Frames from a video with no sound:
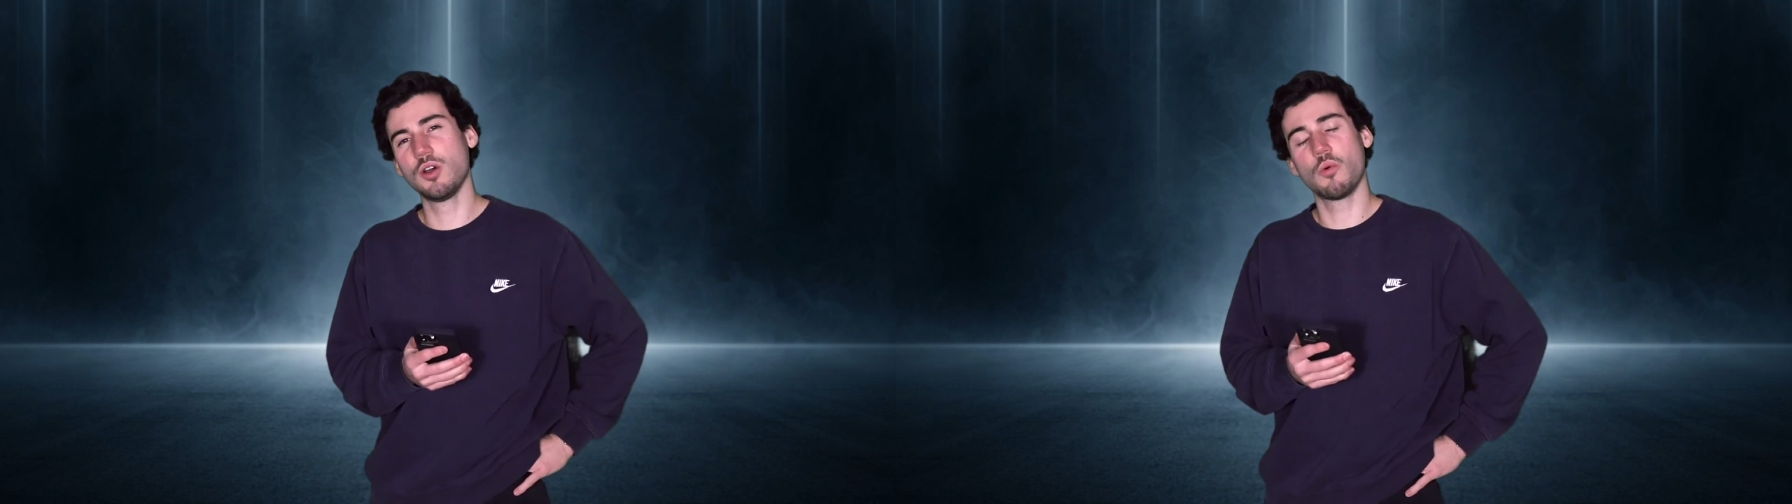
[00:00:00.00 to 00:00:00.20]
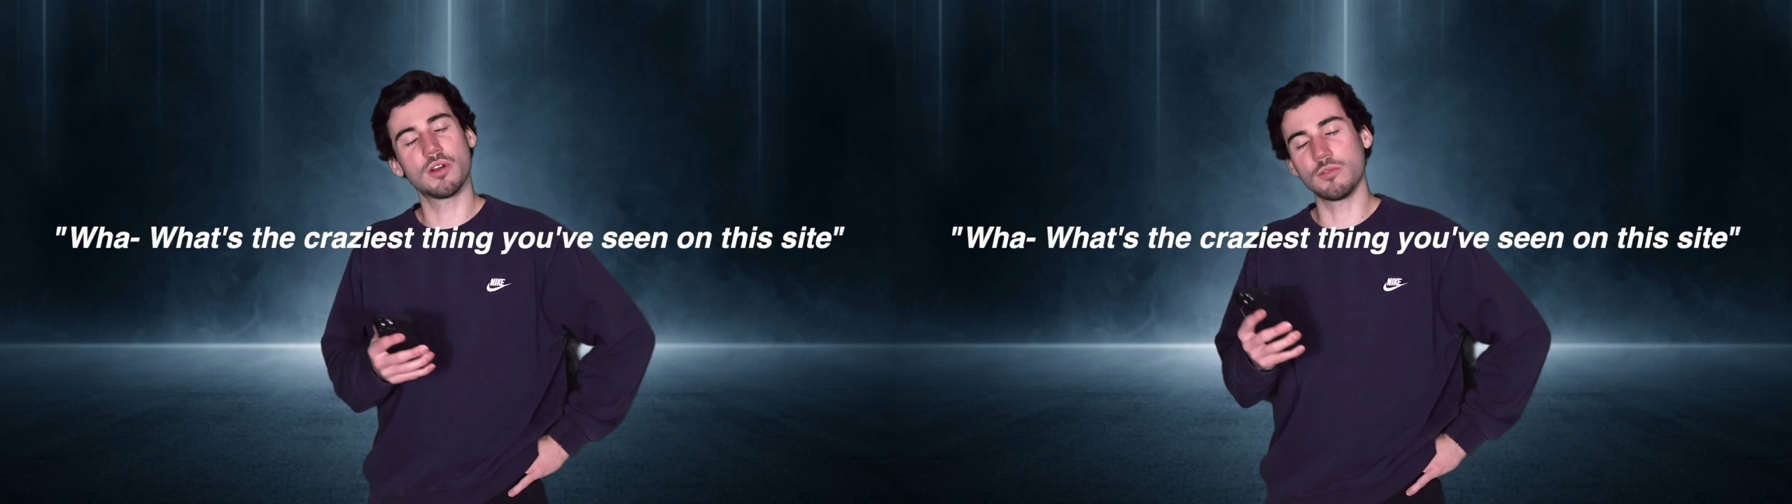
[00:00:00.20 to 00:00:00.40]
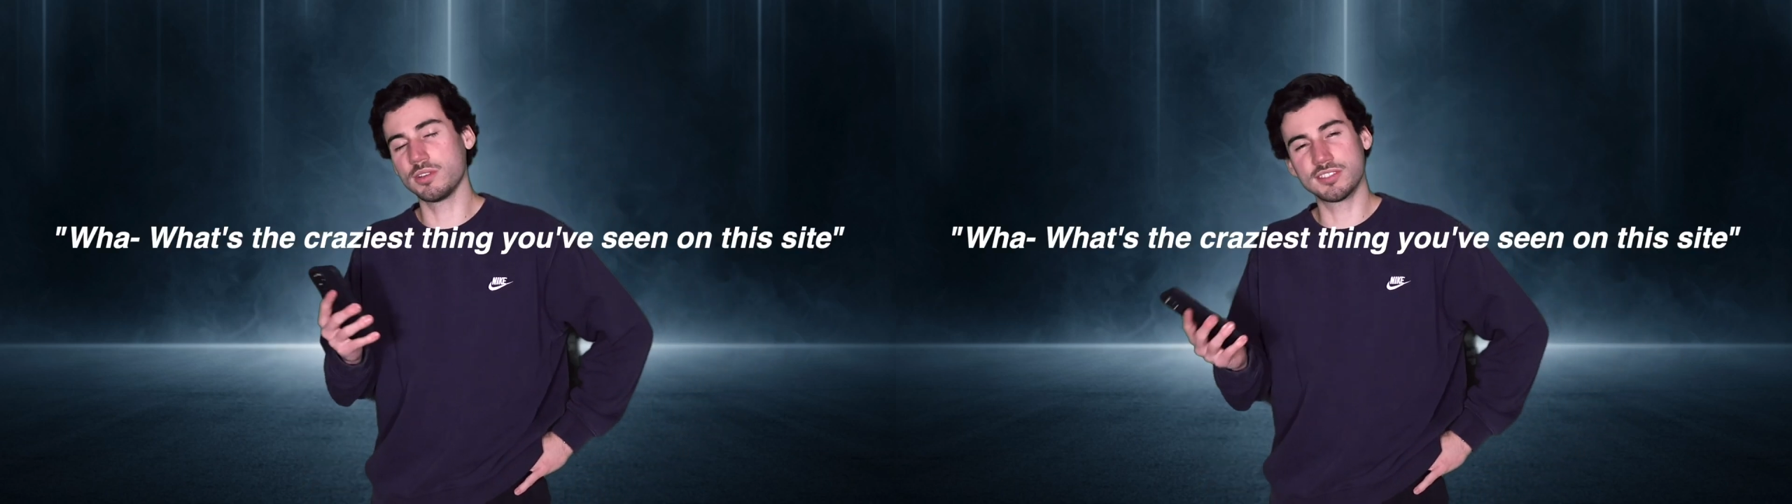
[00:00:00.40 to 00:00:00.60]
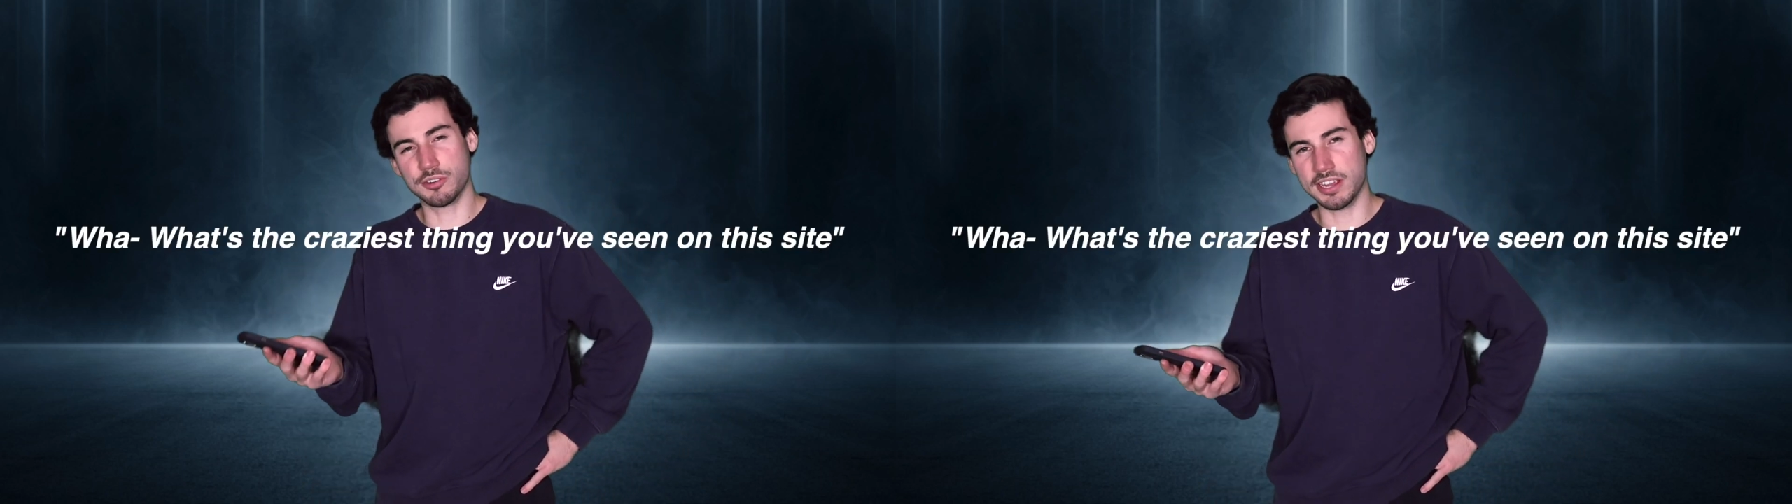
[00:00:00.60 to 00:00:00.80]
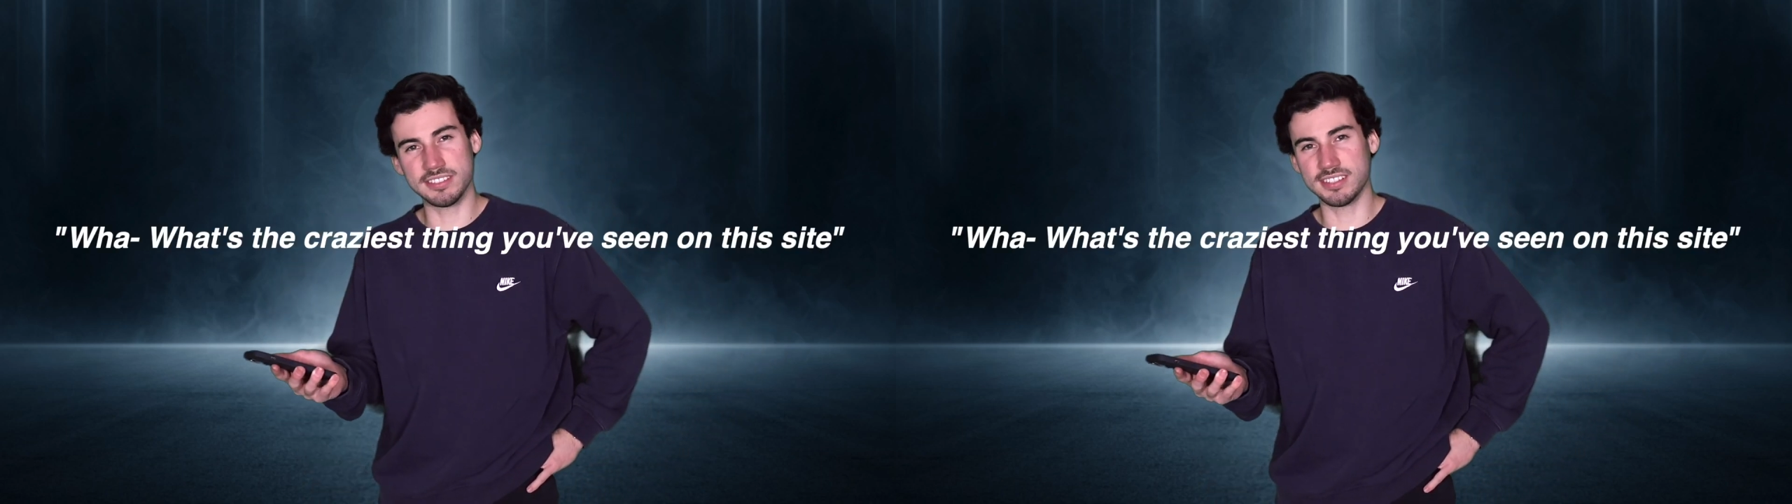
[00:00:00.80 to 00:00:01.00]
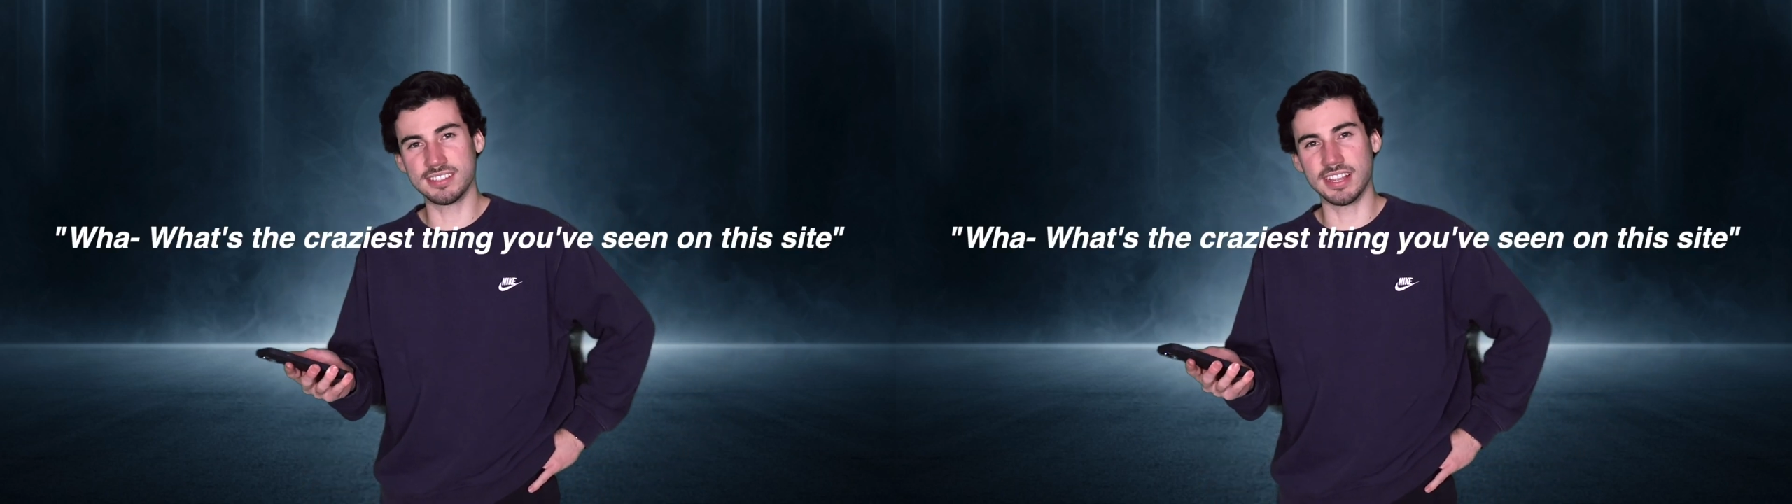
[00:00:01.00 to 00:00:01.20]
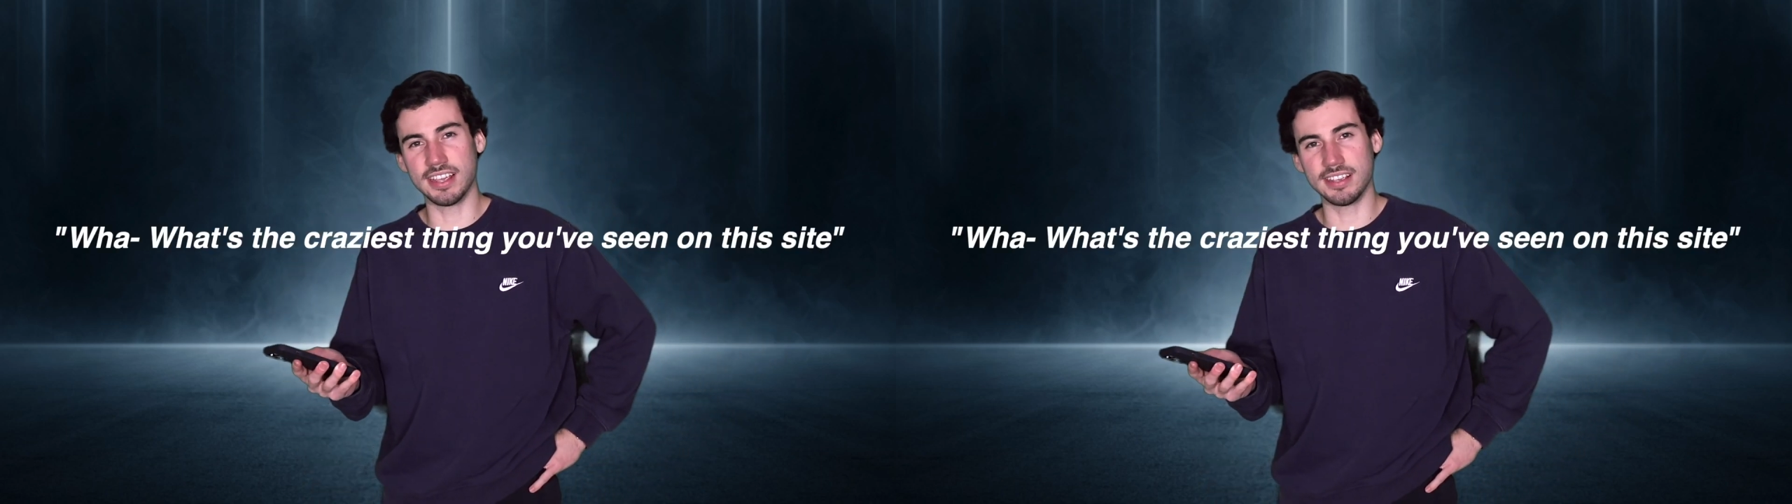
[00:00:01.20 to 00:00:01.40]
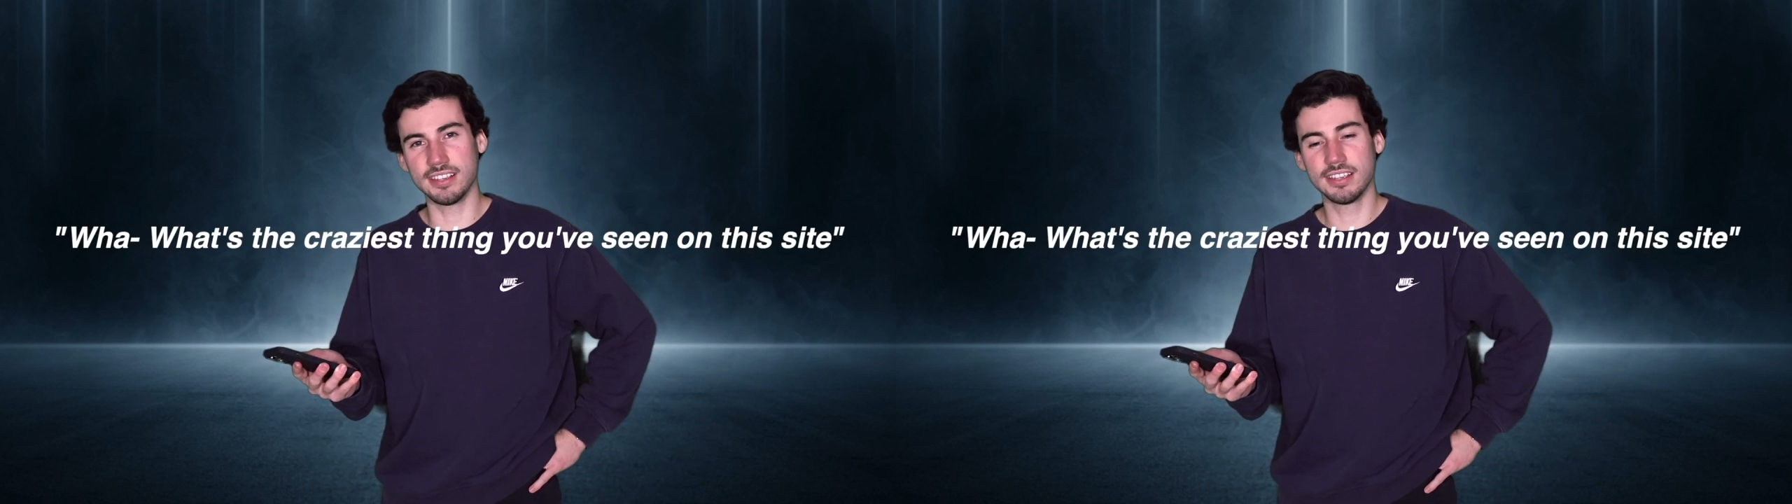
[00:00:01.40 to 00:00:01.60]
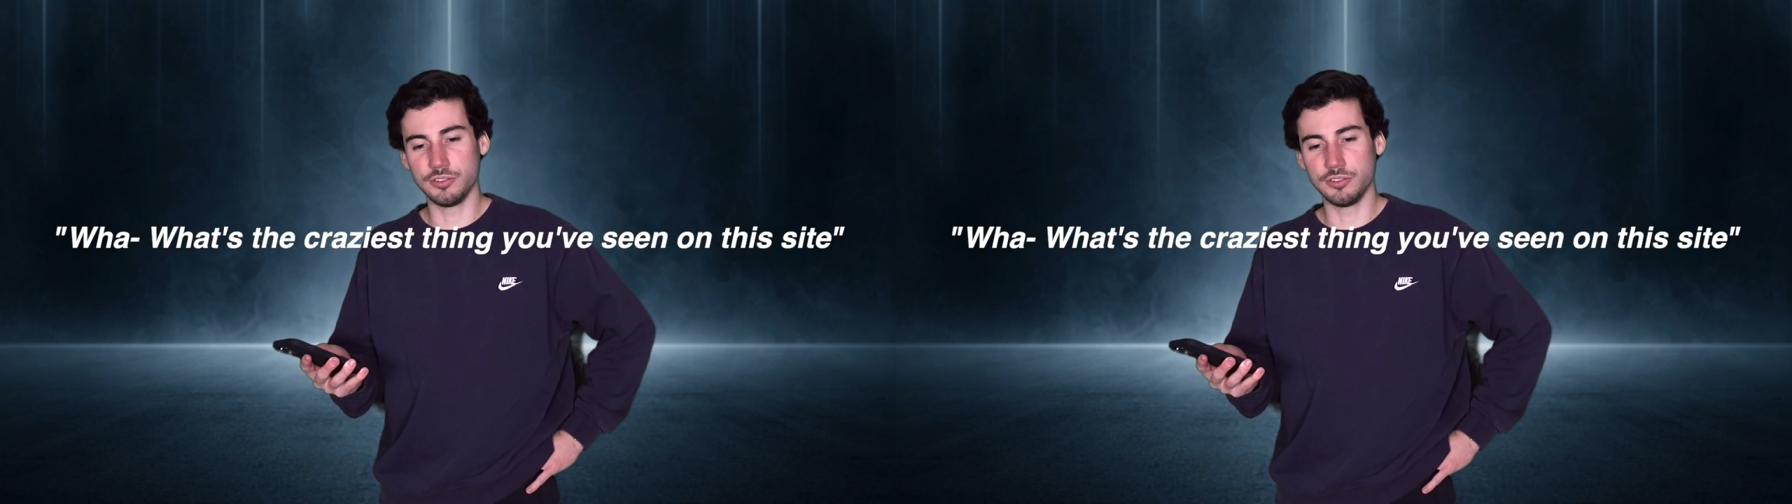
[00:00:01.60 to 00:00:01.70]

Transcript: what's the craziest thing